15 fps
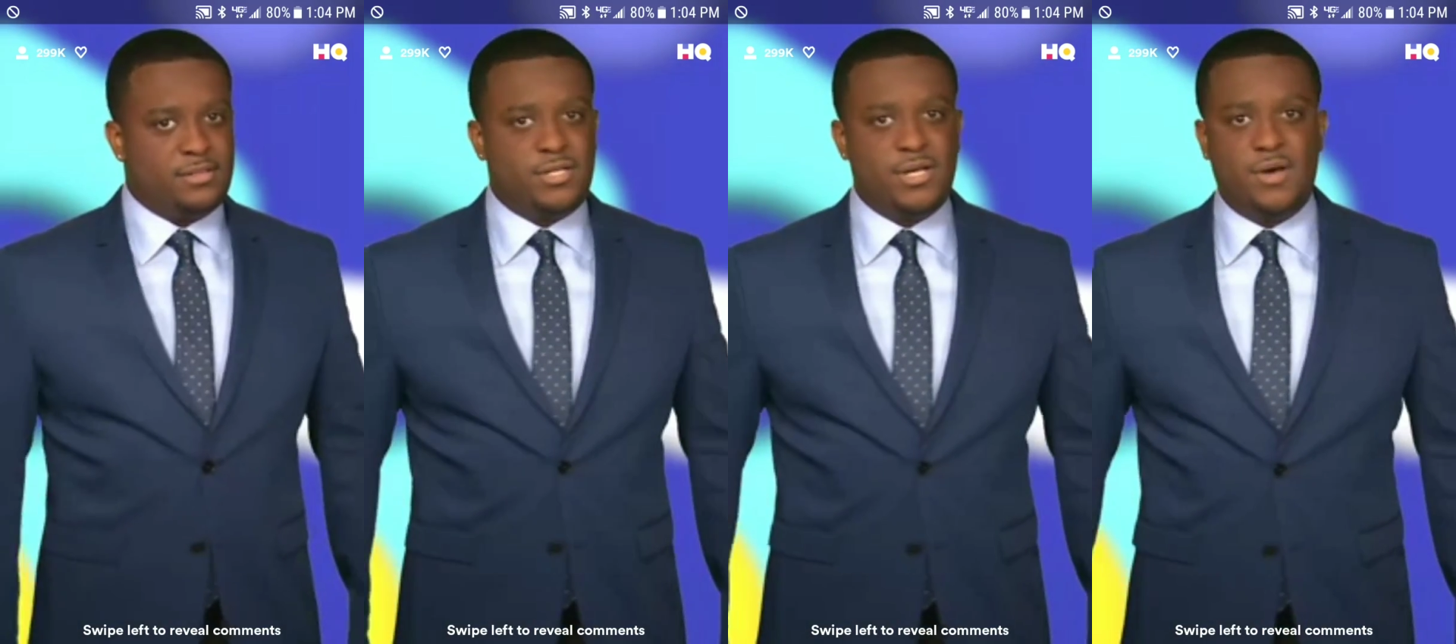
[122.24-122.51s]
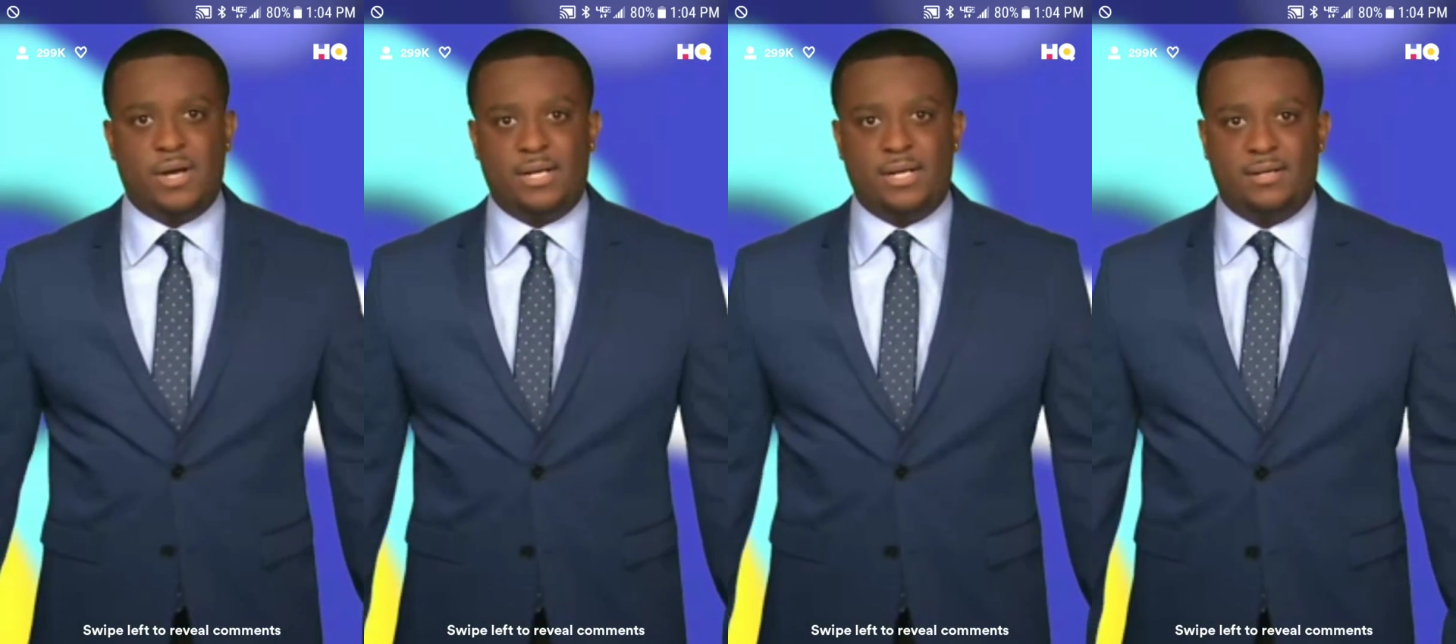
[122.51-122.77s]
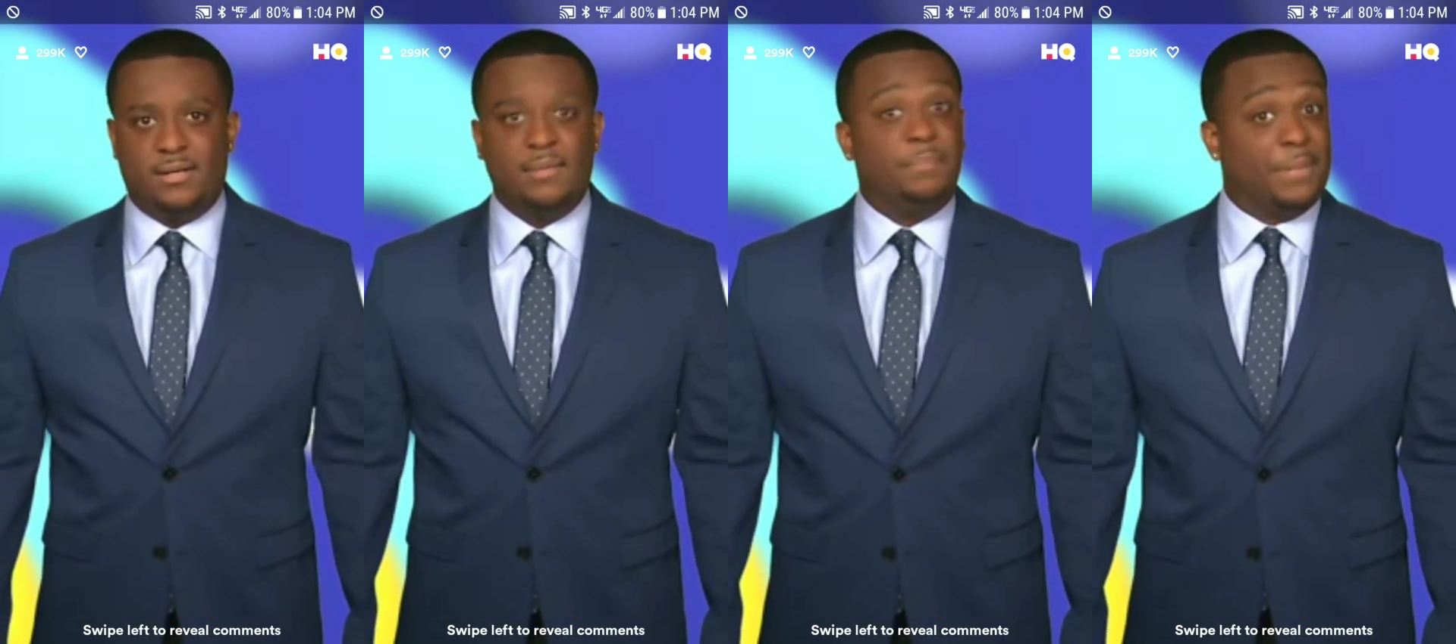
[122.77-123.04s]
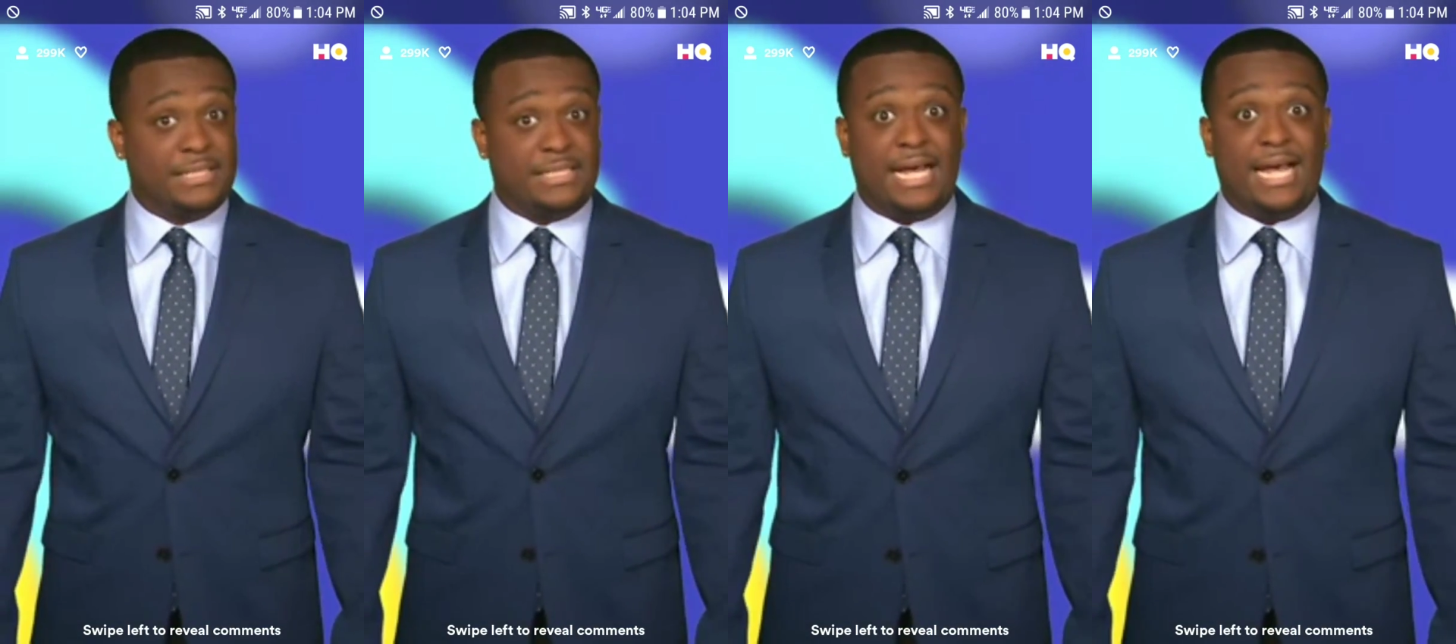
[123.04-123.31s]
Nothing to it,
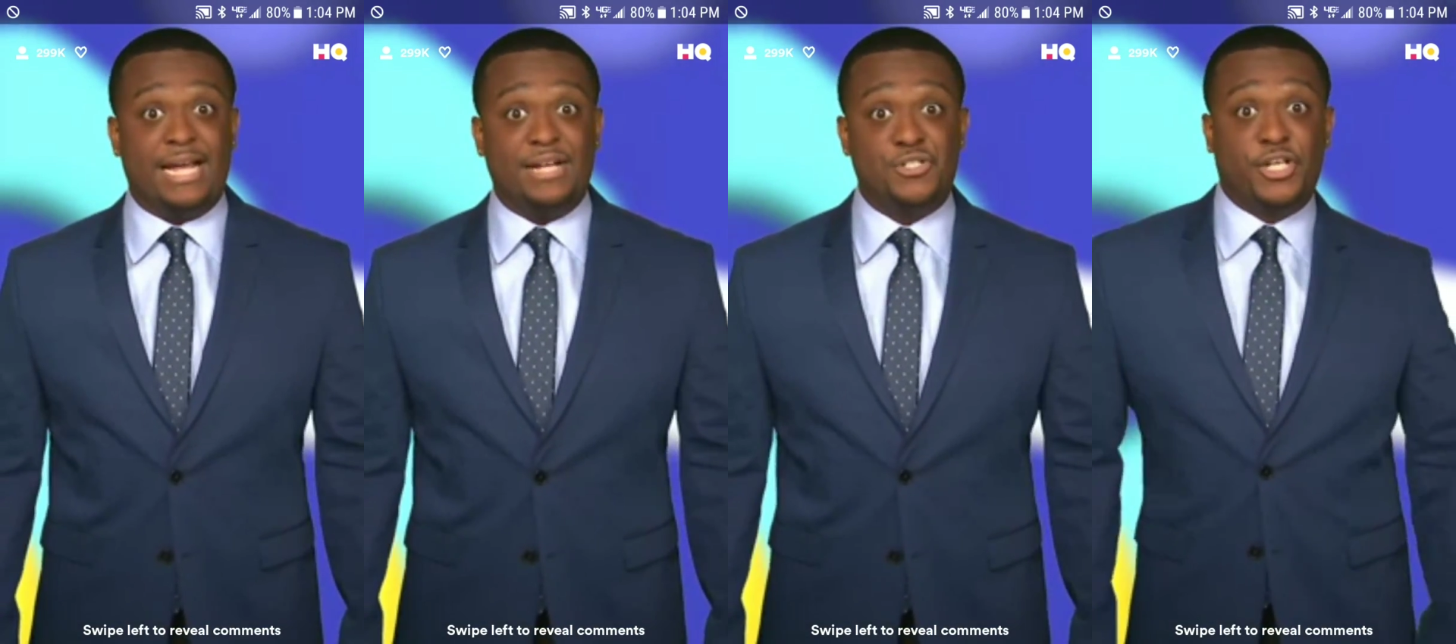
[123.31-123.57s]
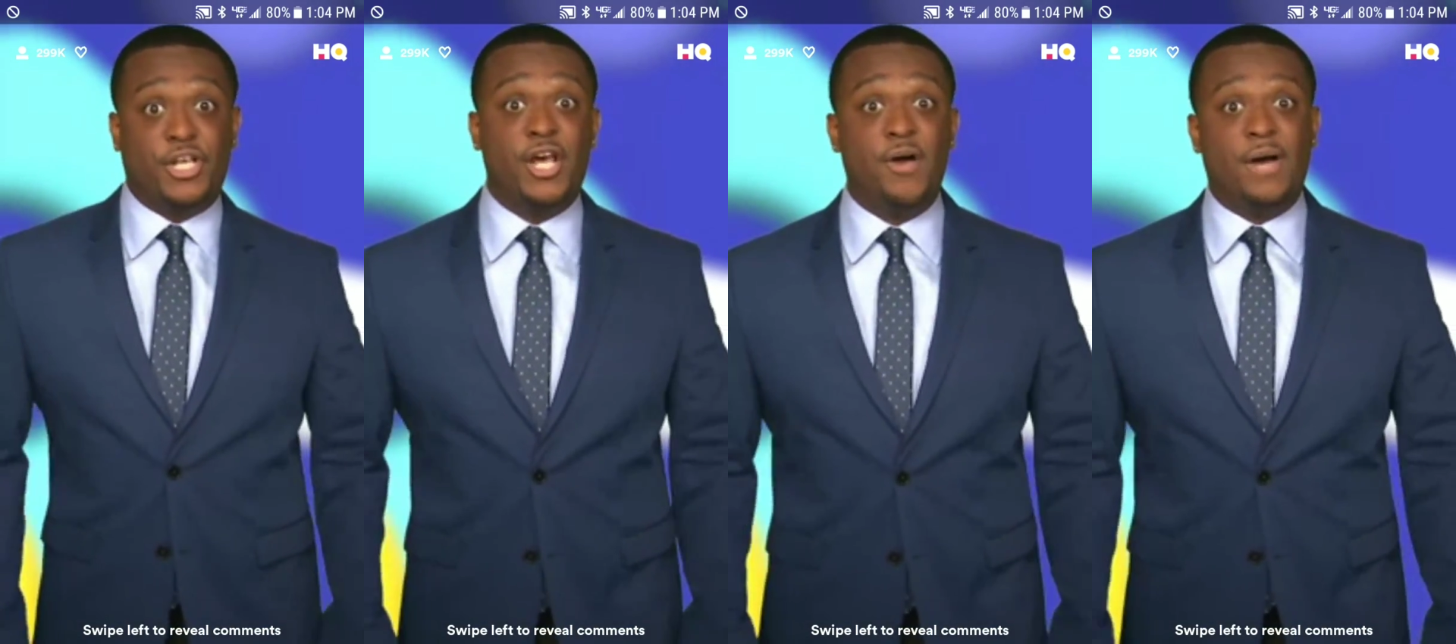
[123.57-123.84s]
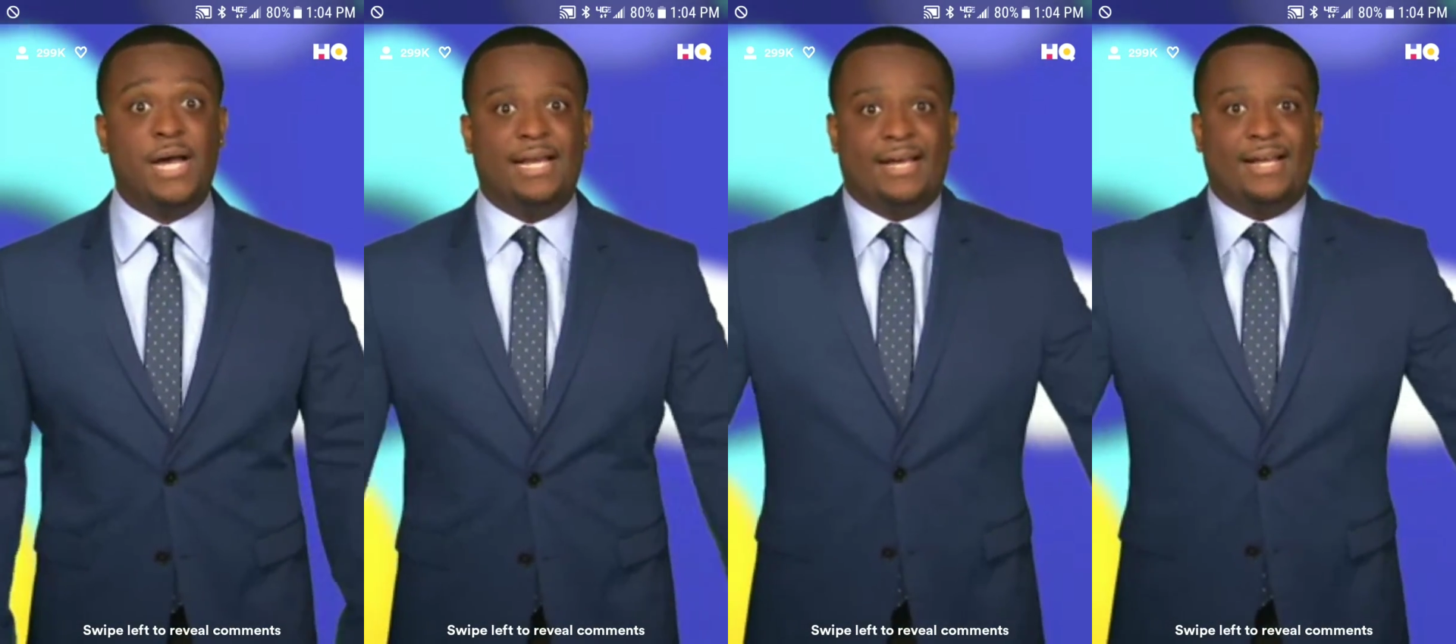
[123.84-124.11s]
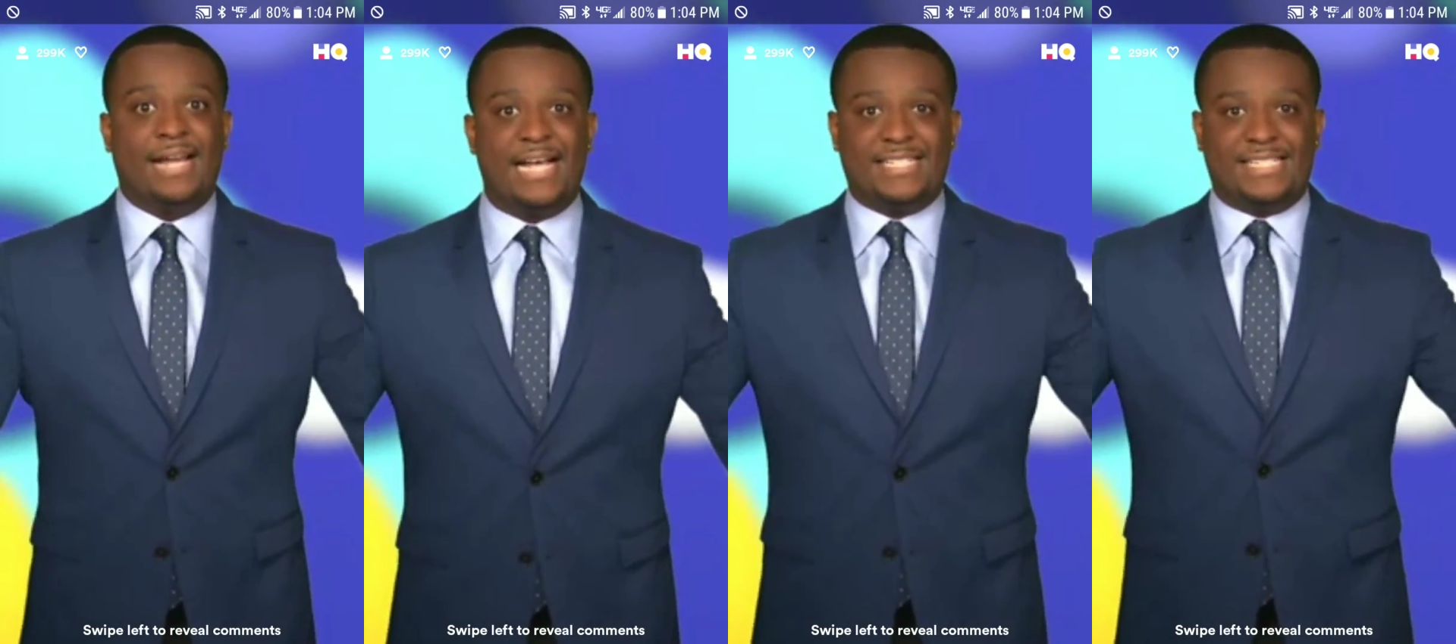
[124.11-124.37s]
but to HQ it.